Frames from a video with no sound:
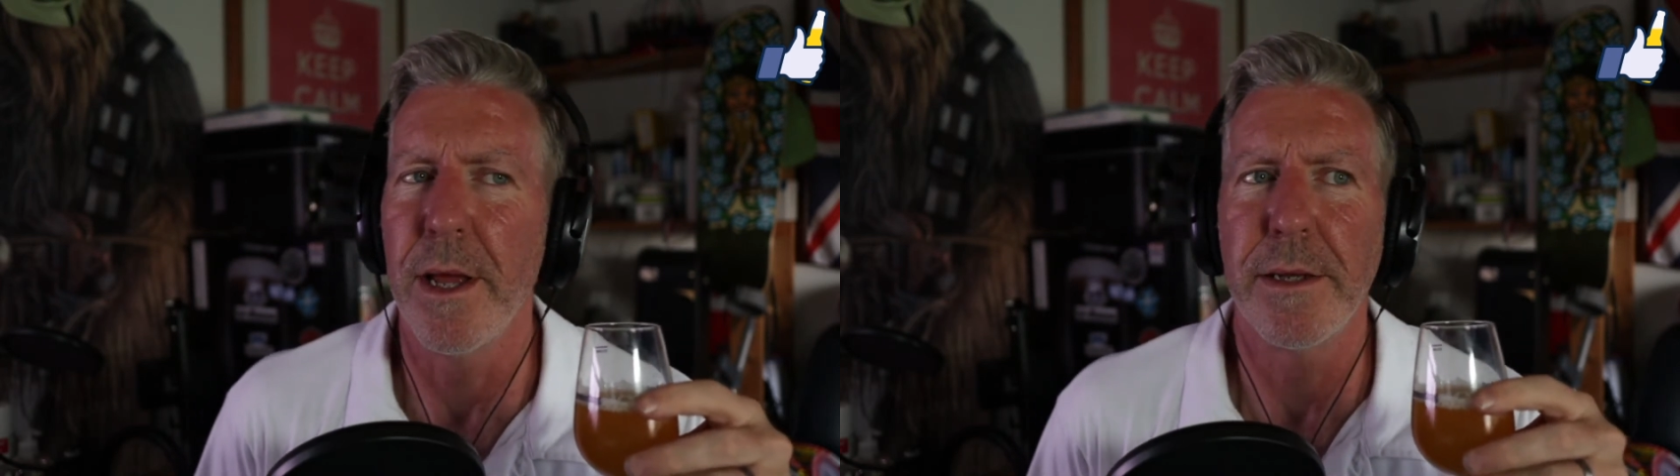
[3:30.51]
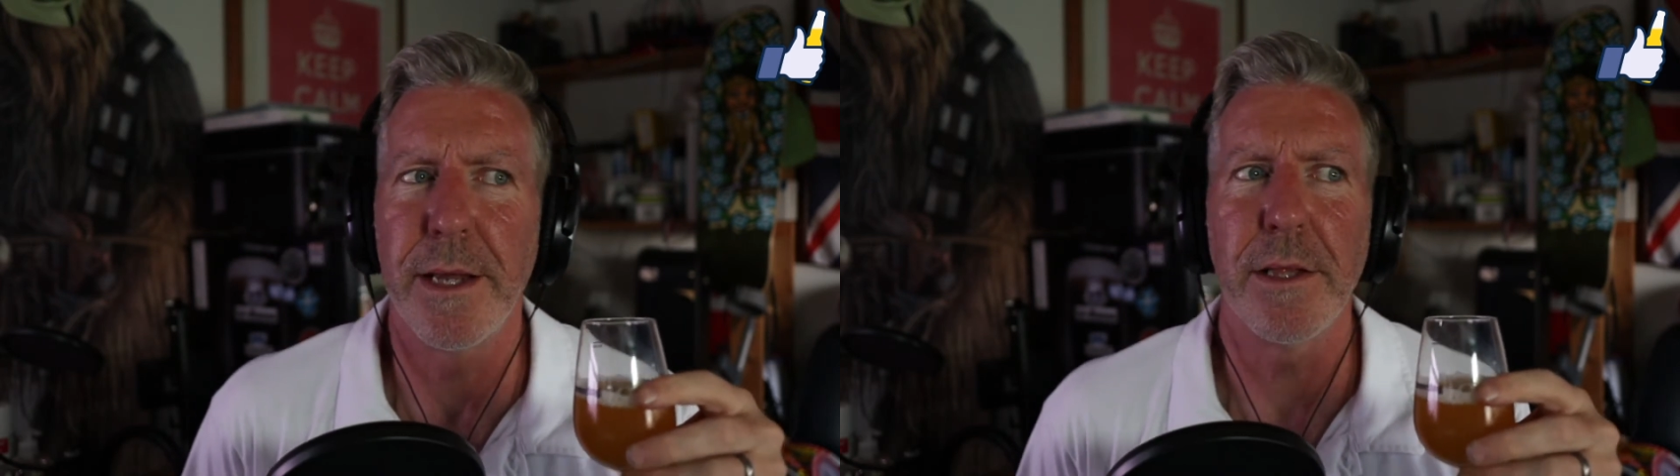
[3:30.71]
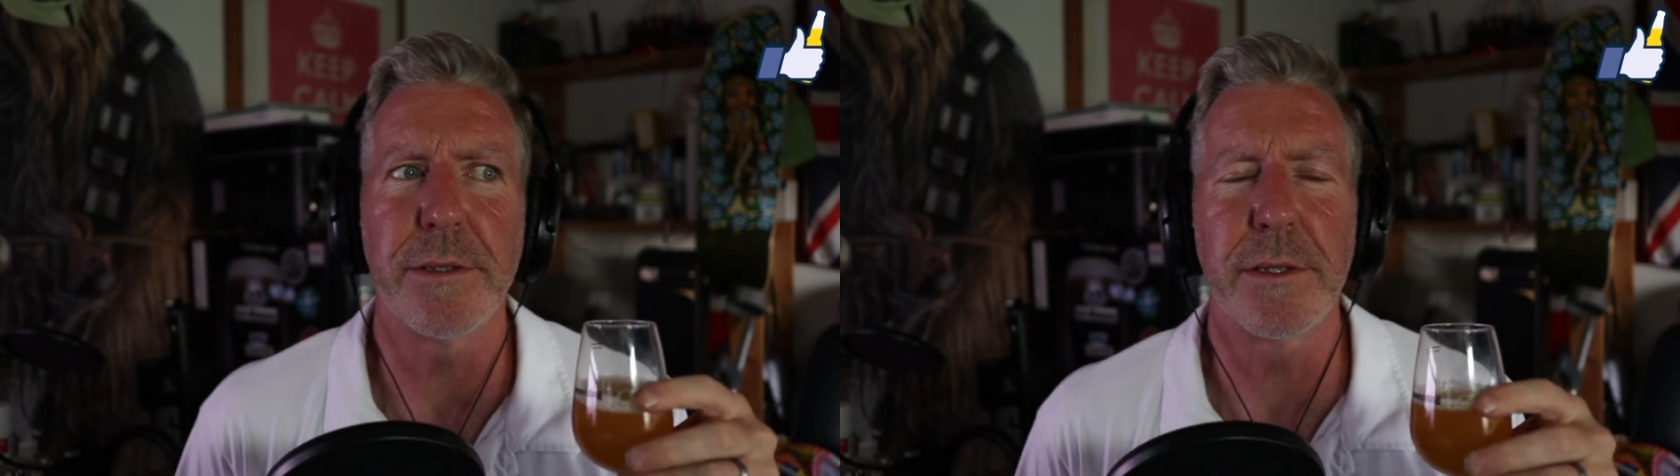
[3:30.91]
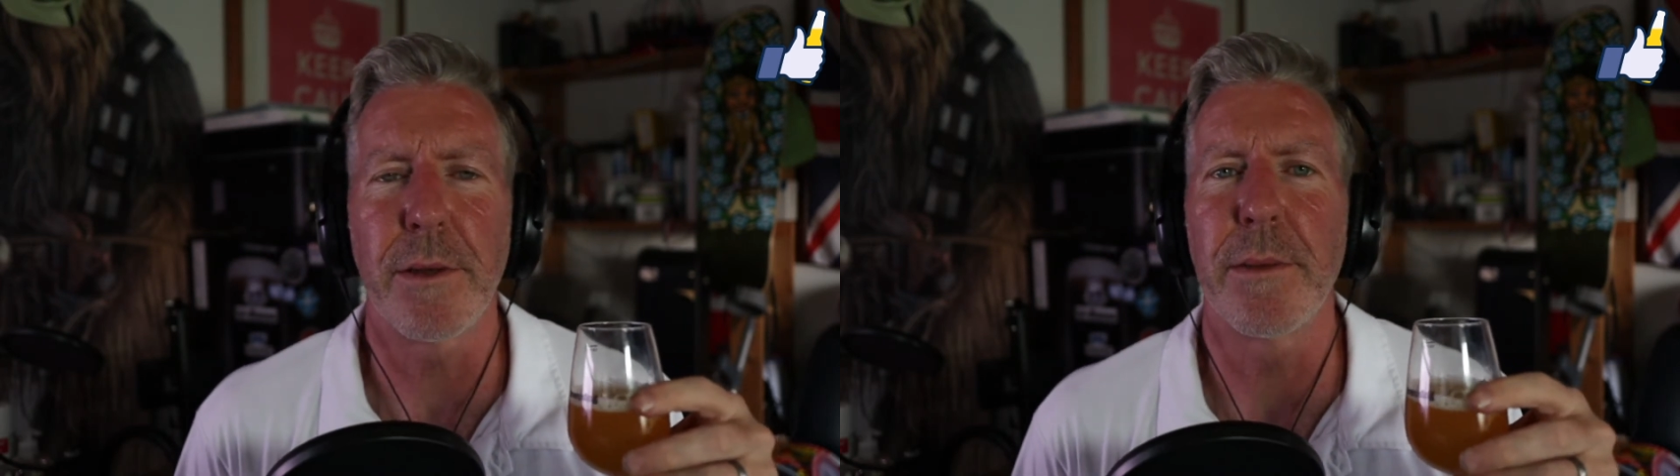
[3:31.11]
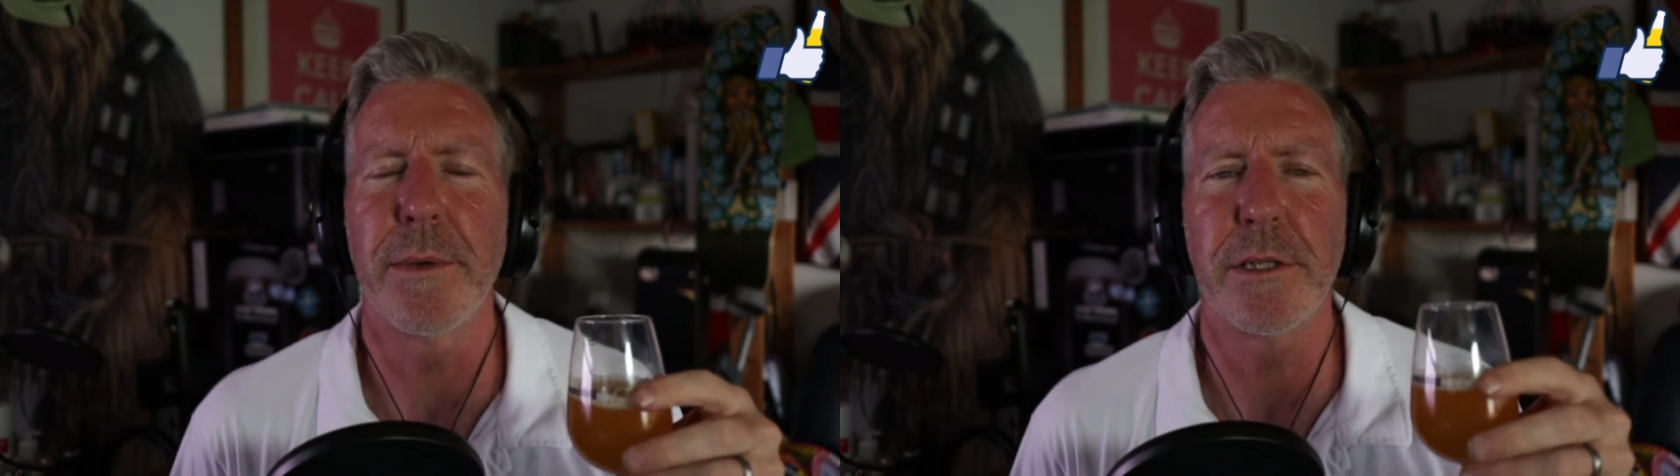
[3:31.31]
Talus is, let
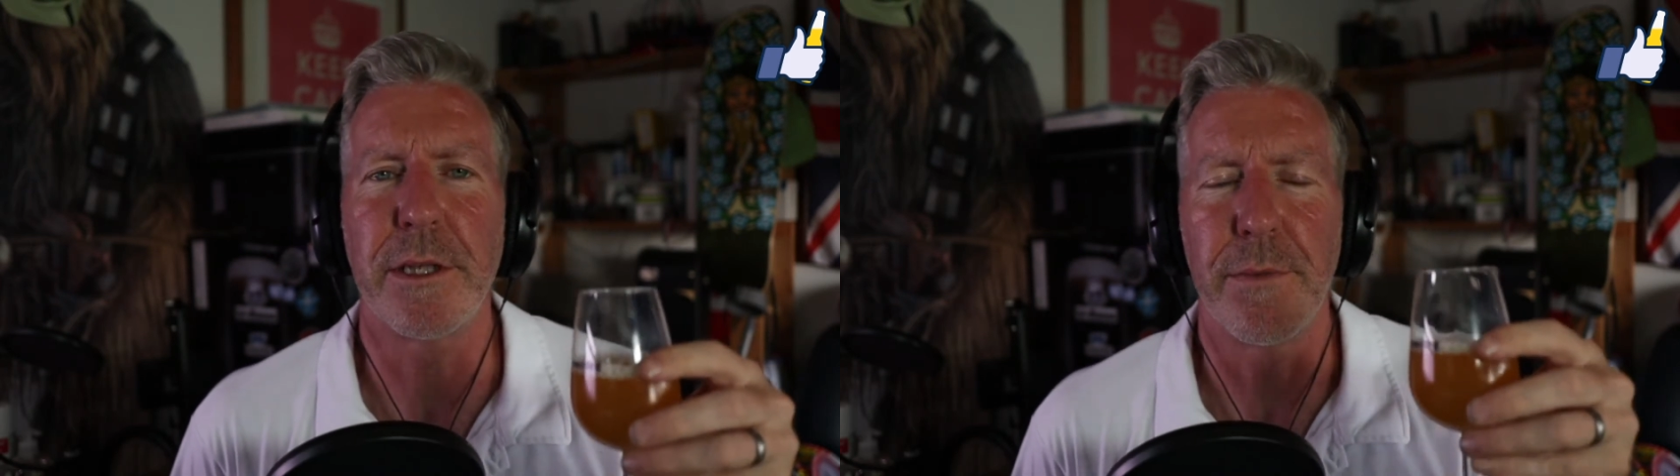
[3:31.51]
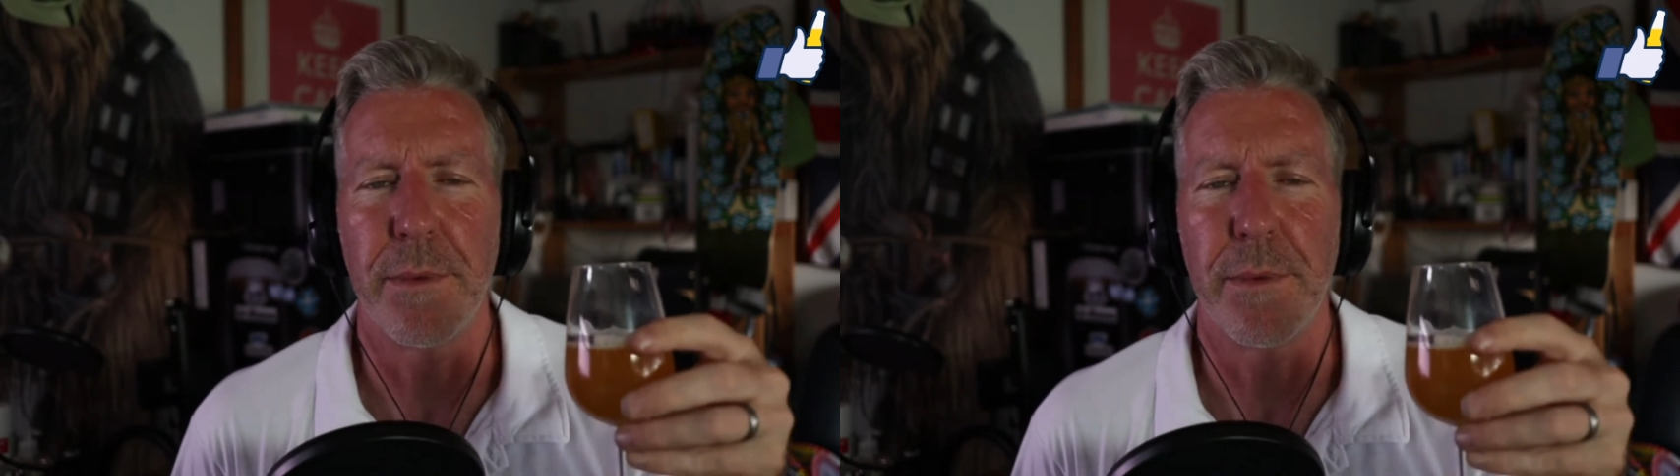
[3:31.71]
me just give you my